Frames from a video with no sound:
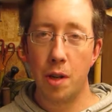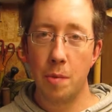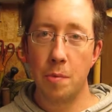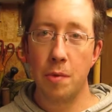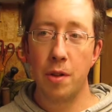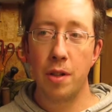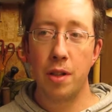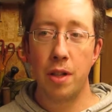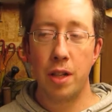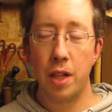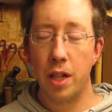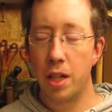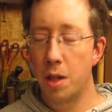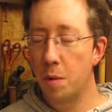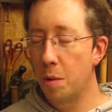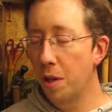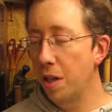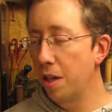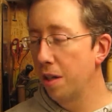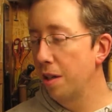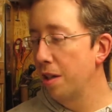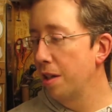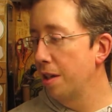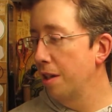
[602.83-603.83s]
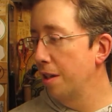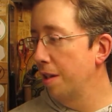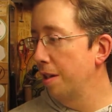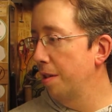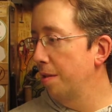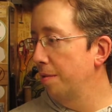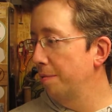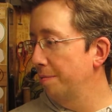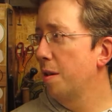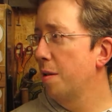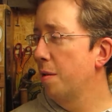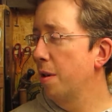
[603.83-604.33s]
up on it anyway.
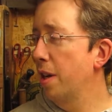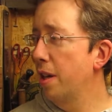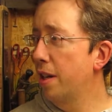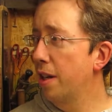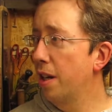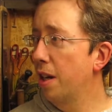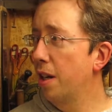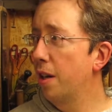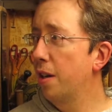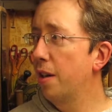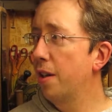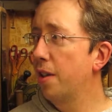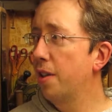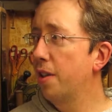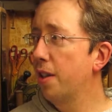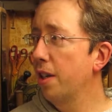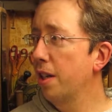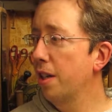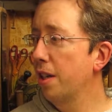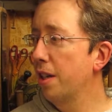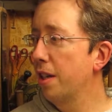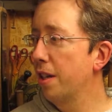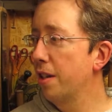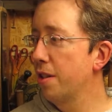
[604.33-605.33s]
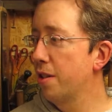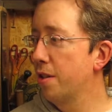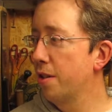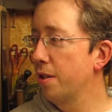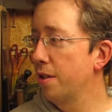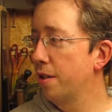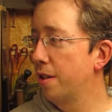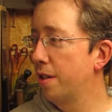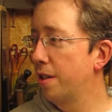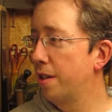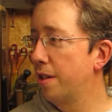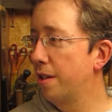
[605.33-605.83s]
Right now I think I
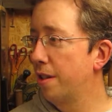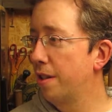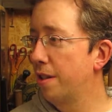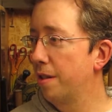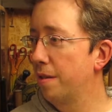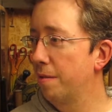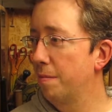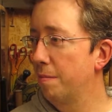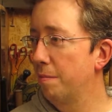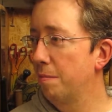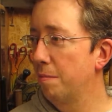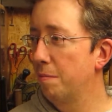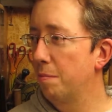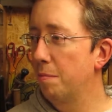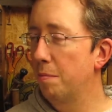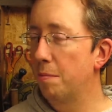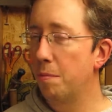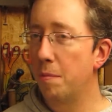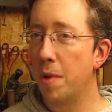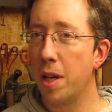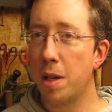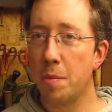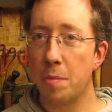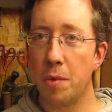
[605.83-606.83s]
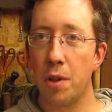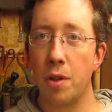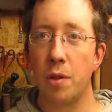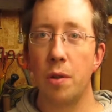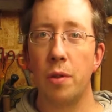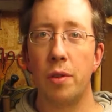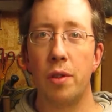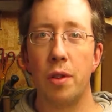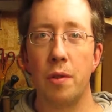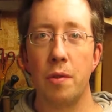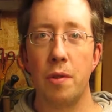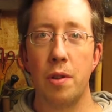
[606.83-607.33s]
should make more
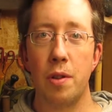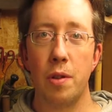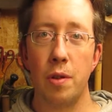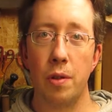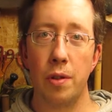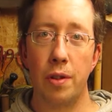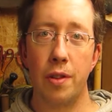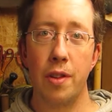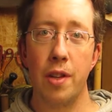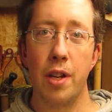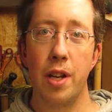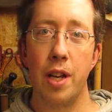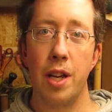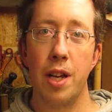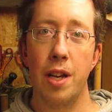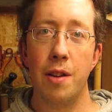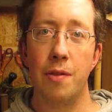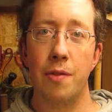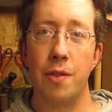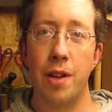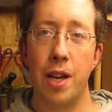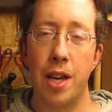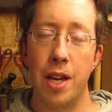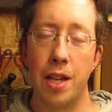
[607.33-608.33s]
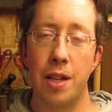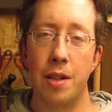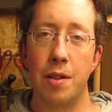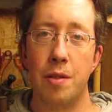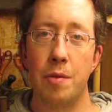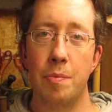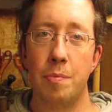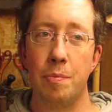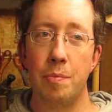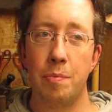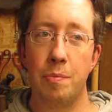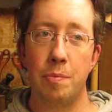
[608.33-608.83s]
use of the tools that I have and
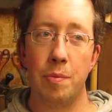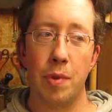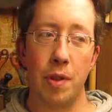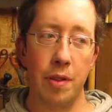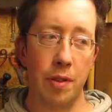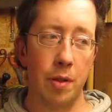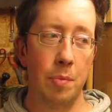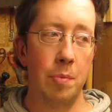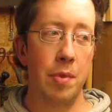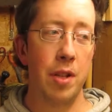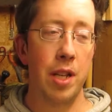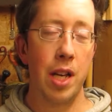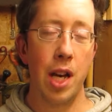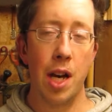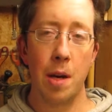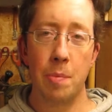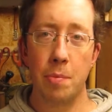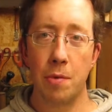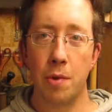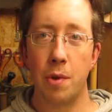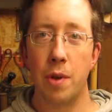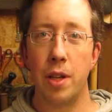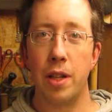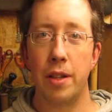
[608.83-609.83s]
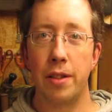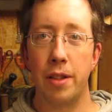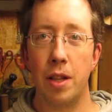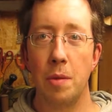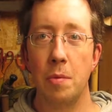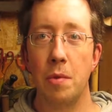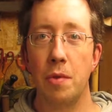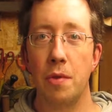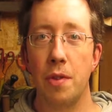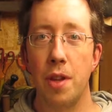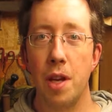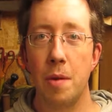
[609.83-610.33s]
possibly upgrade
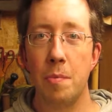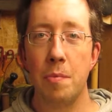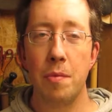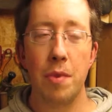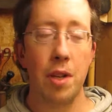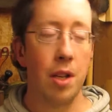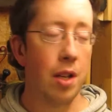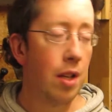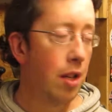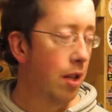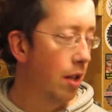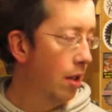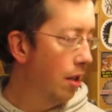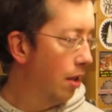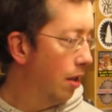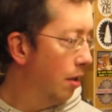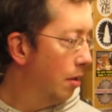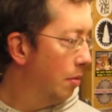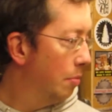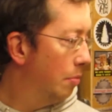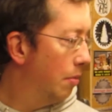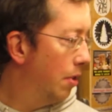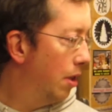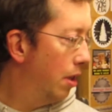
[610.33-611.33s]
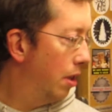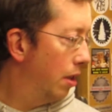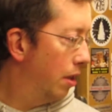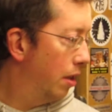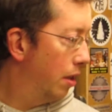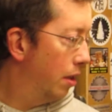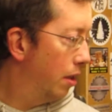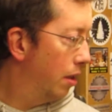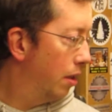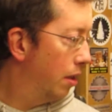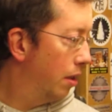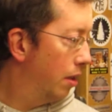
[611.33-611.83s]
some of them.
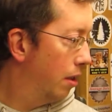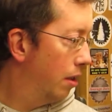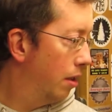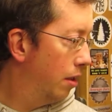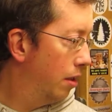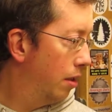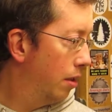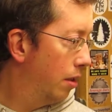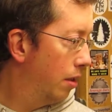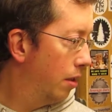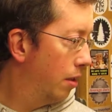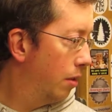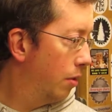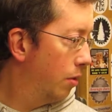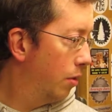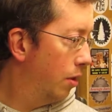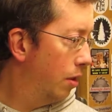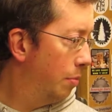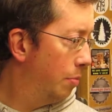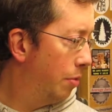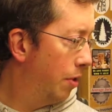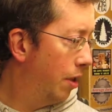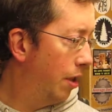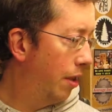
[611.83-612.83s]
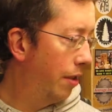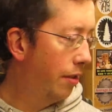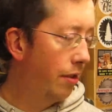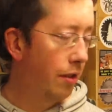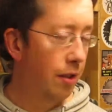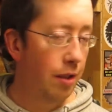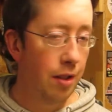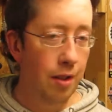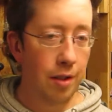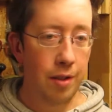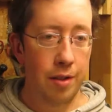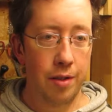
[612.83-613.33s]
My drill
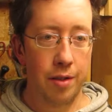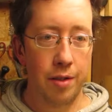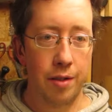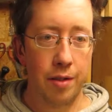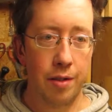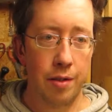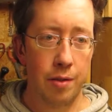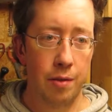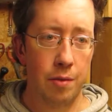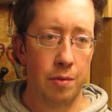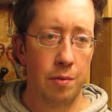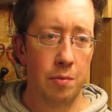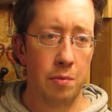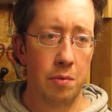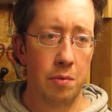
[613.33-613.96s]
press is